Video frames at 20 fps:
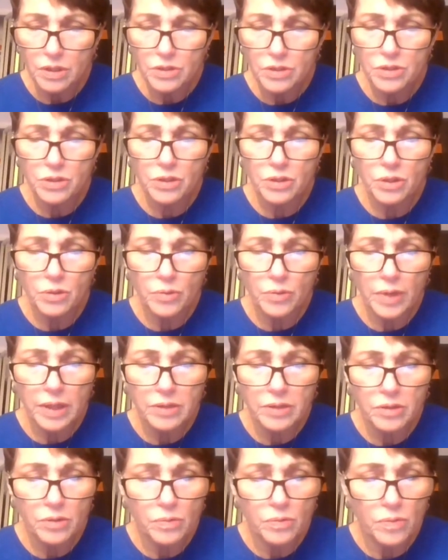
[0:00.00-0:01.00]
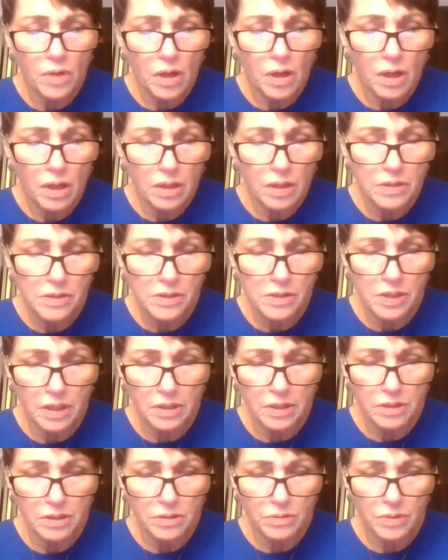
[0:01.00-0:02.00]
to correct the wrongs
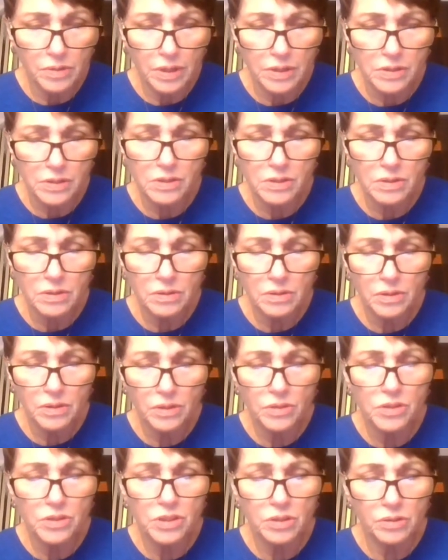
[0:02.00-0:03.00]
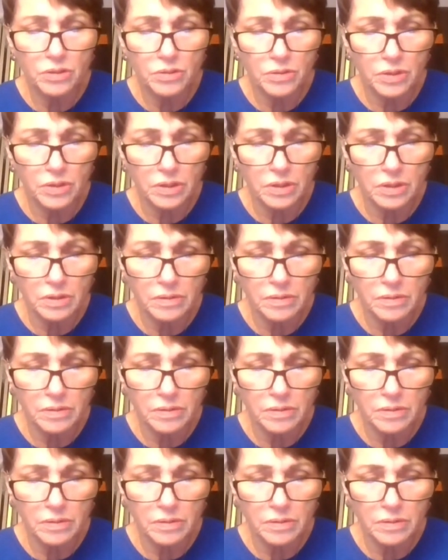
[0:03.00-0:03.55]
done to us, your children.